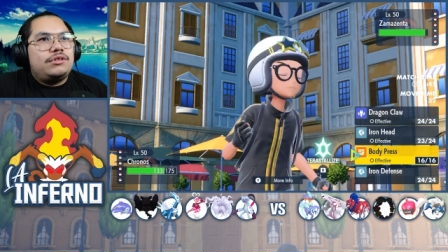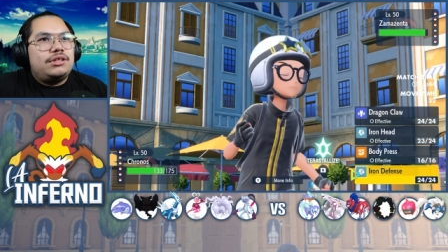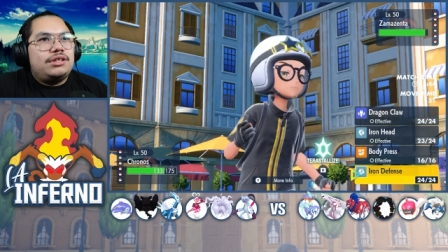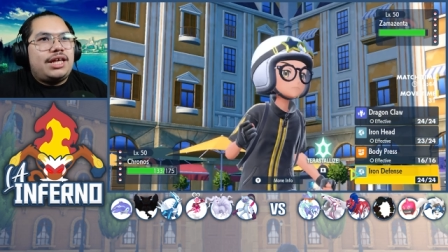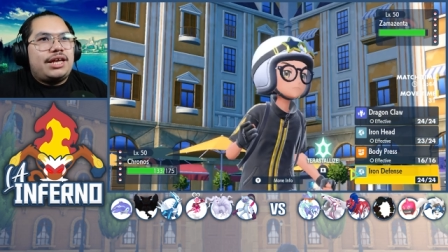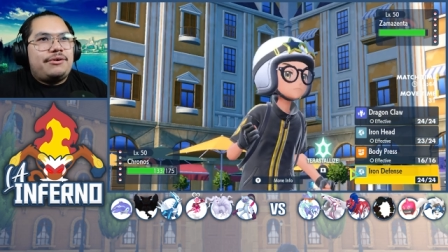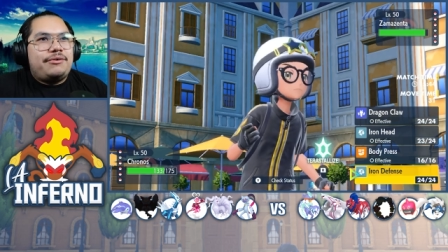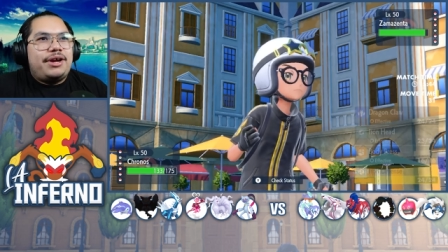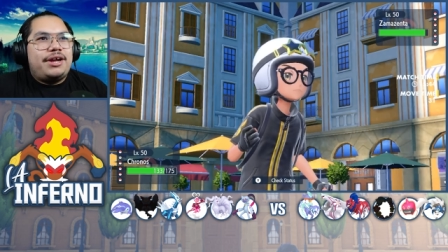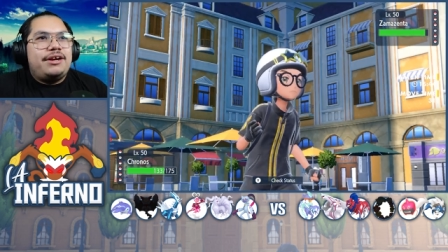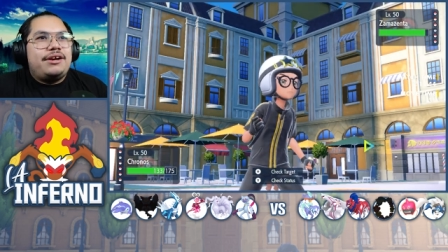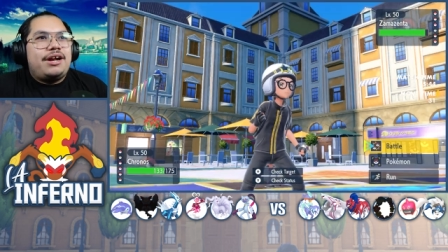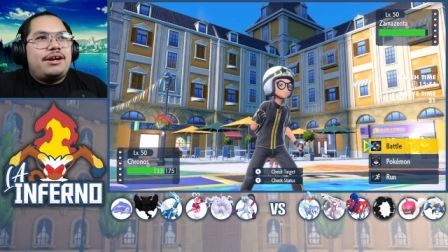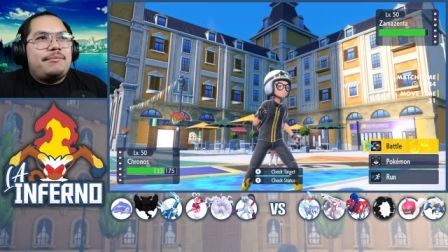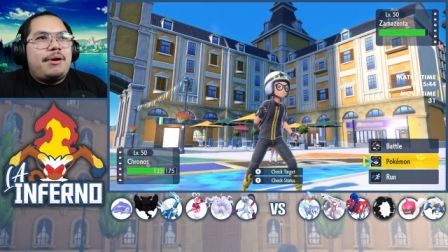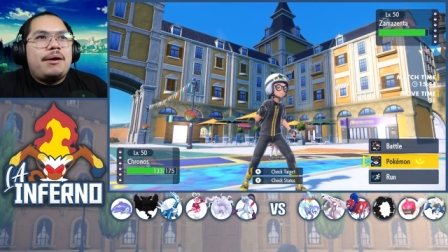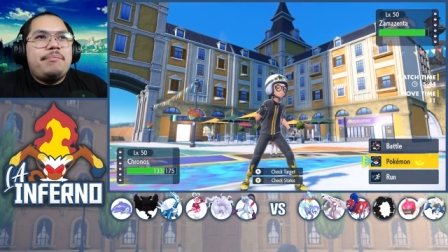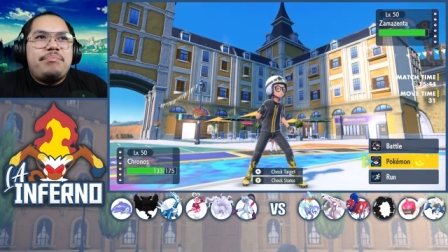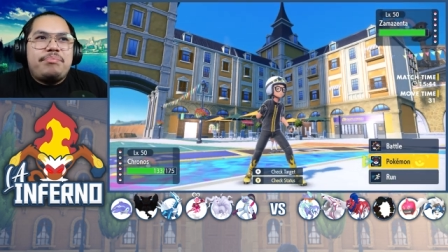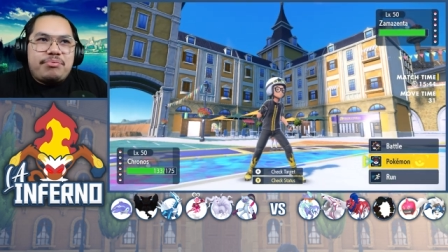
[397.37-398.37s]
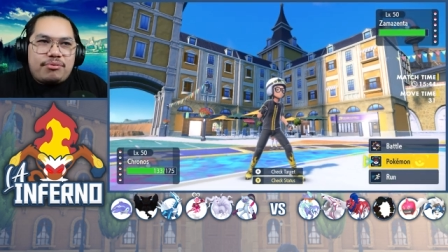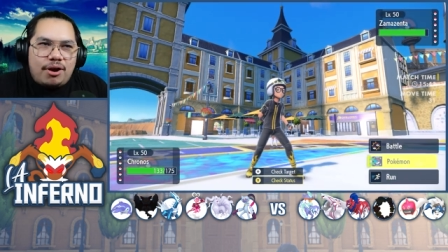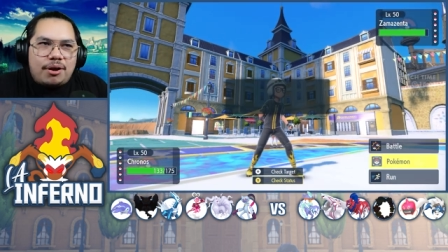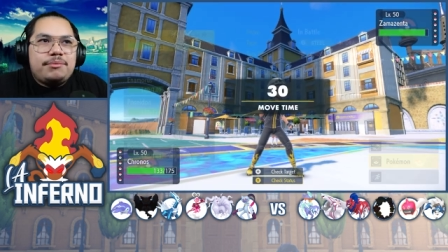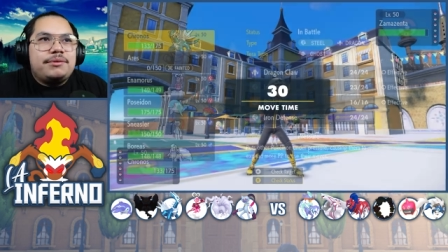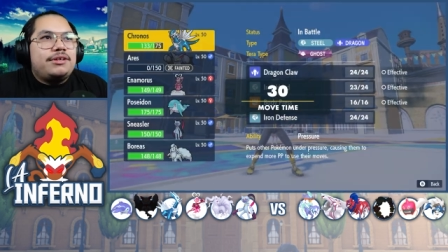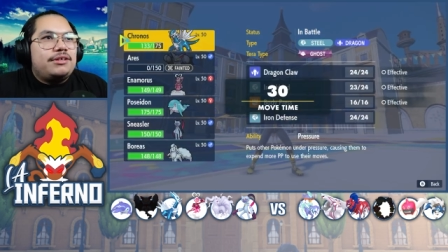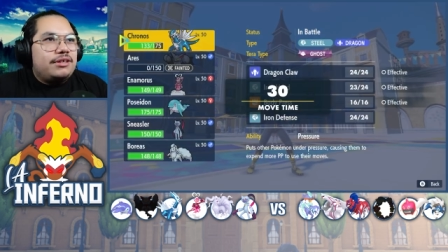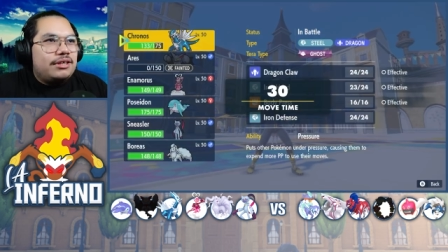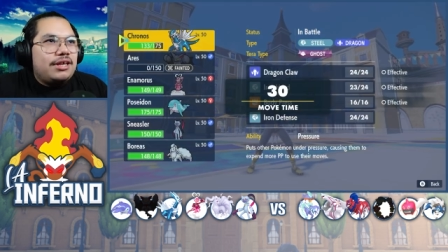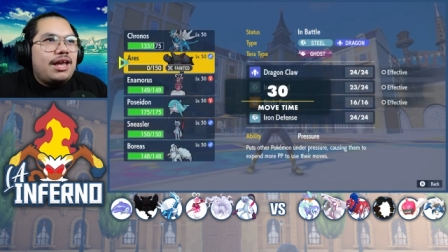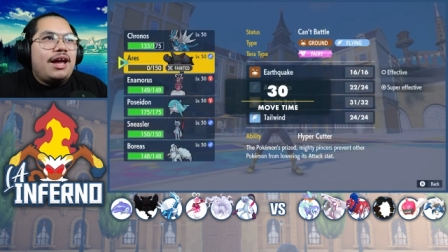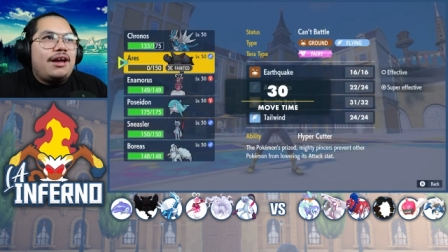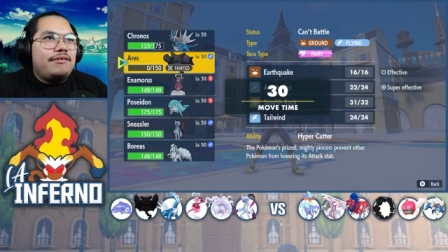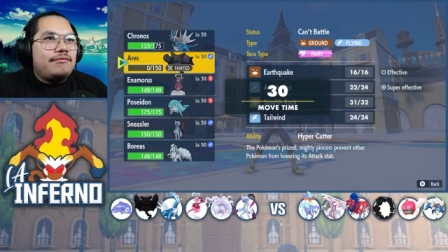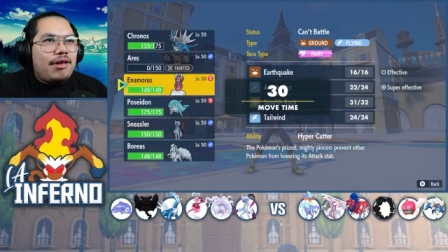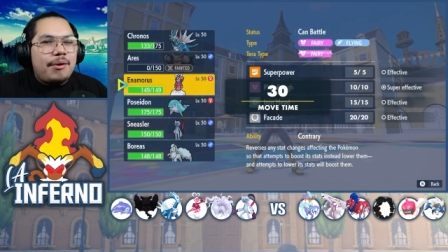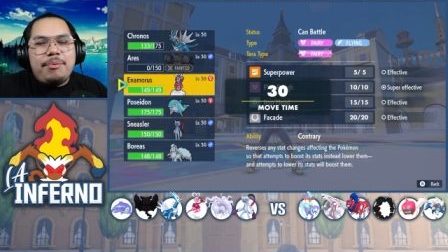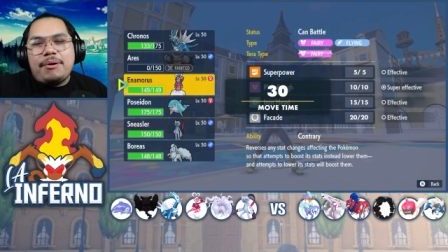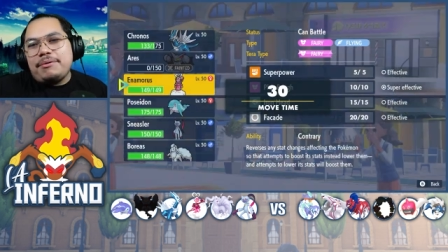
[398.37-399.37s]
like right here, I, I probably, yeah,
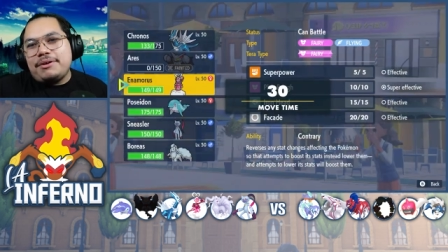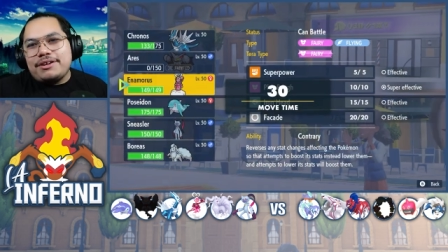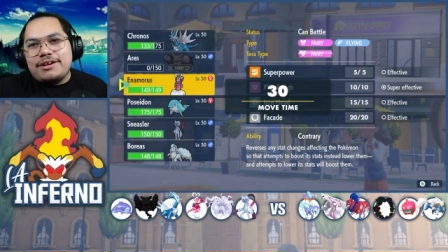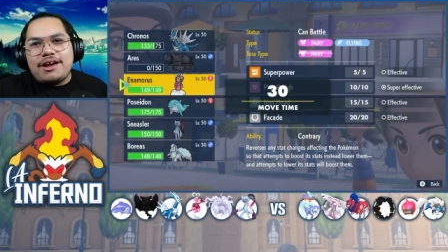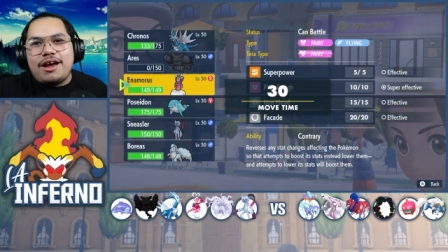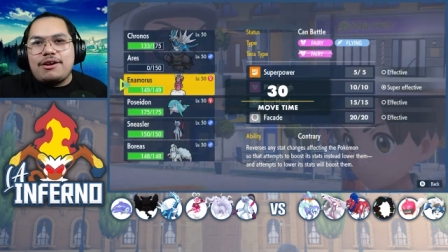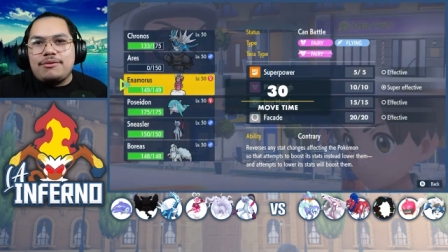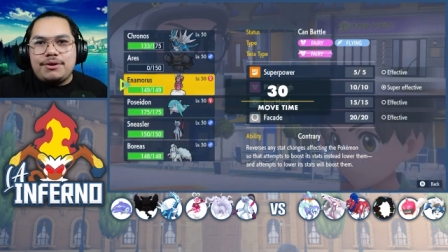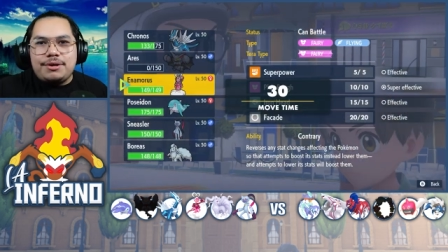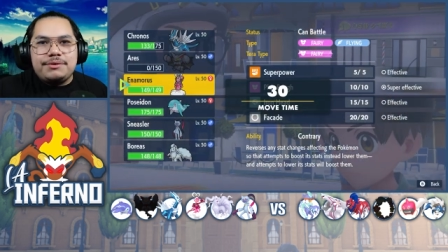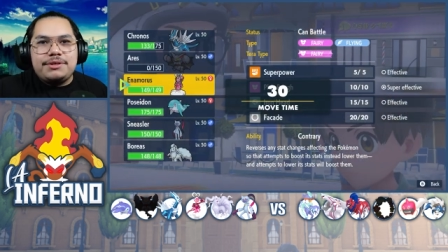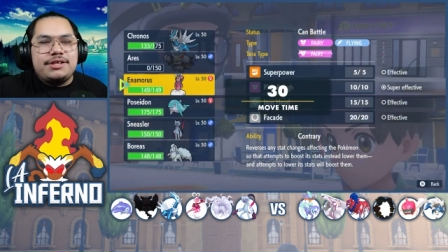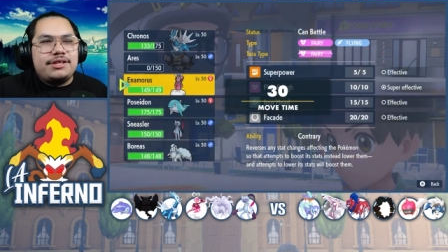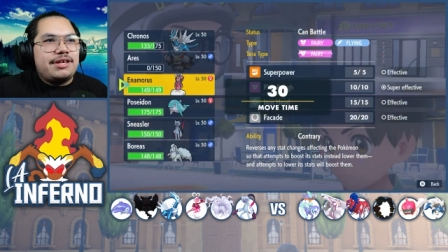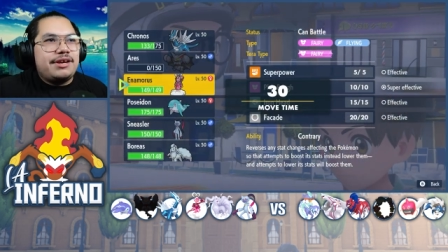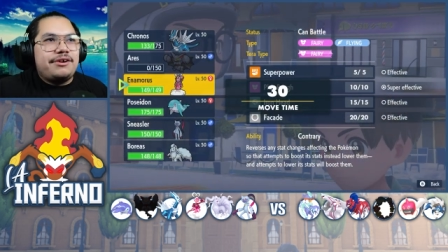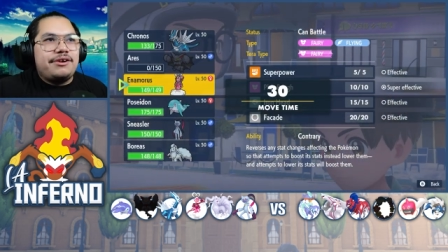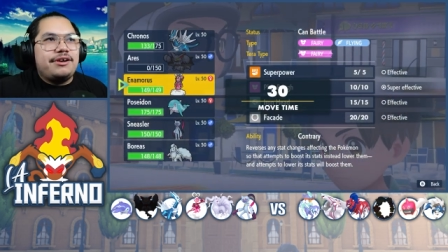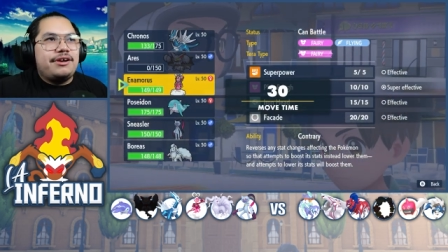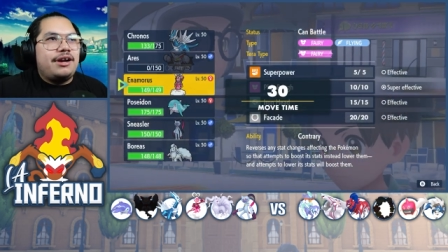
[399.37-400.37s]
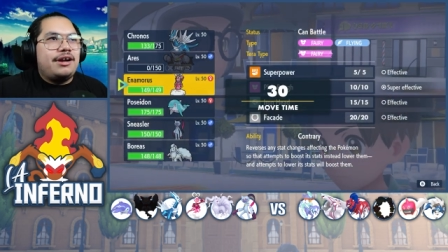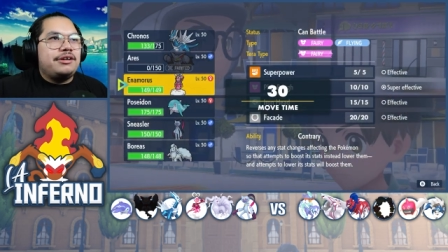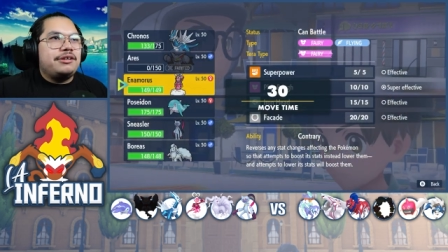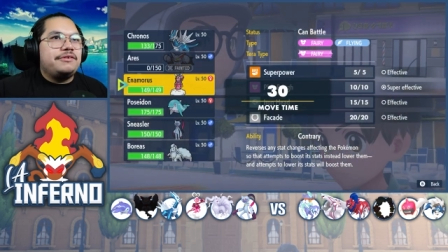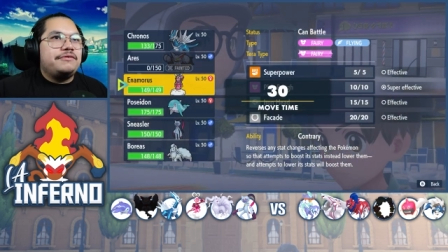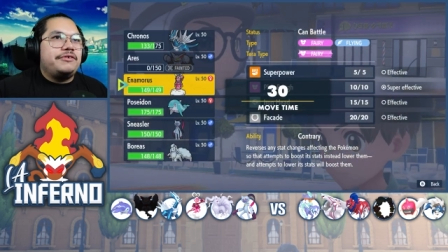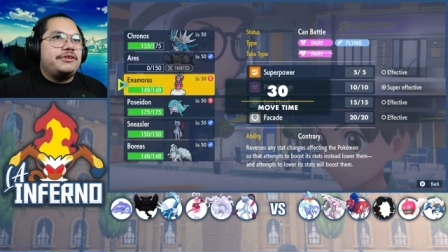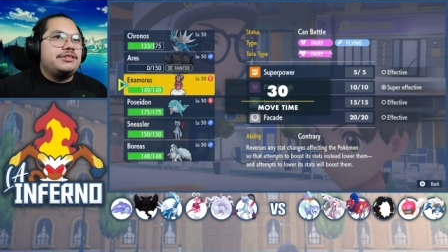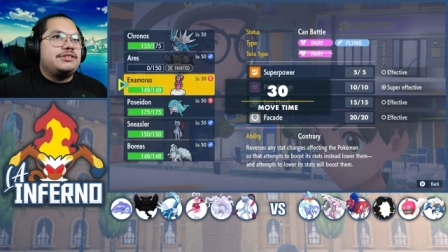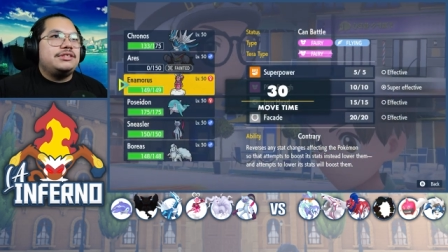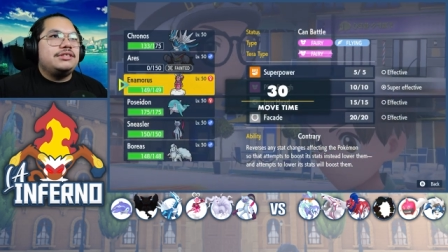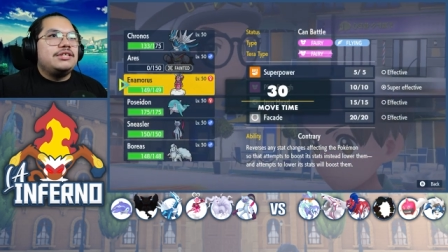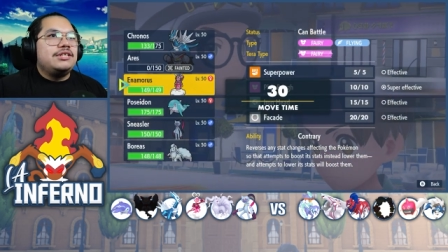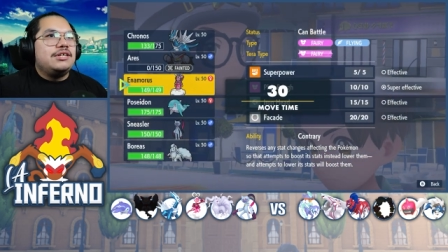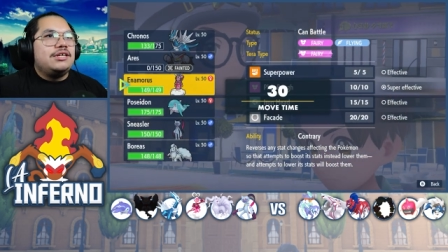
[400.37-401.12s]
I probably could have gotten away with a Terra Iron Defense